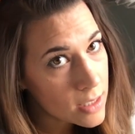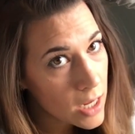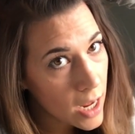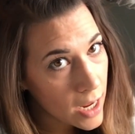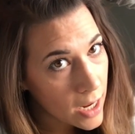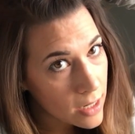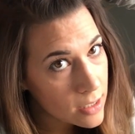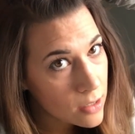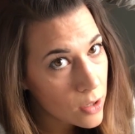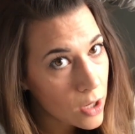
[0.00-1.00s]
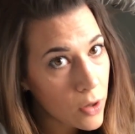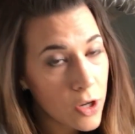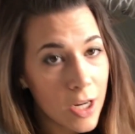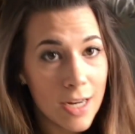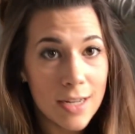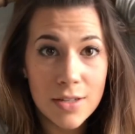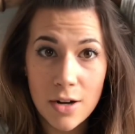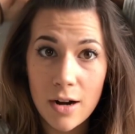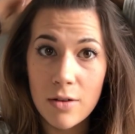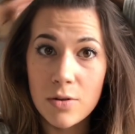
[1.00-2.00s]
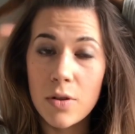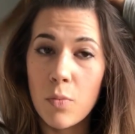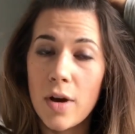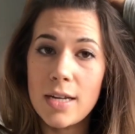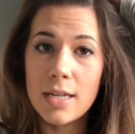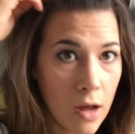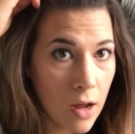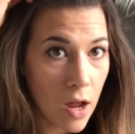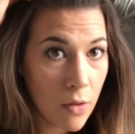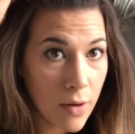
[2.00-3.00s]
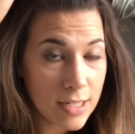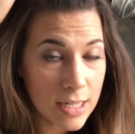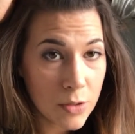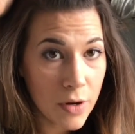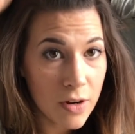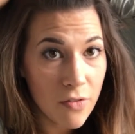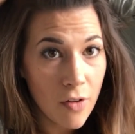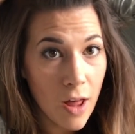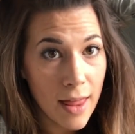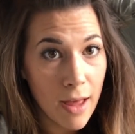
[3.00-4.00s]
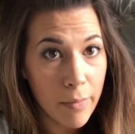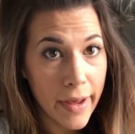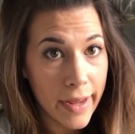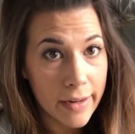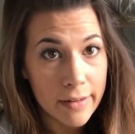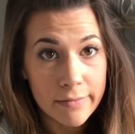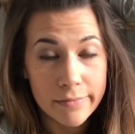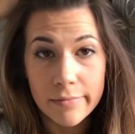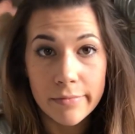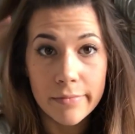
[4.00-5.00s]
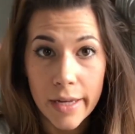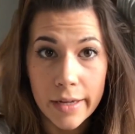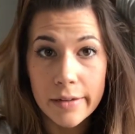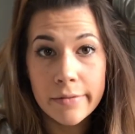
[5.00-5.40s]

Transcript: tight, you need to start out doing the braid tight. Otherwise it's going to fall out by the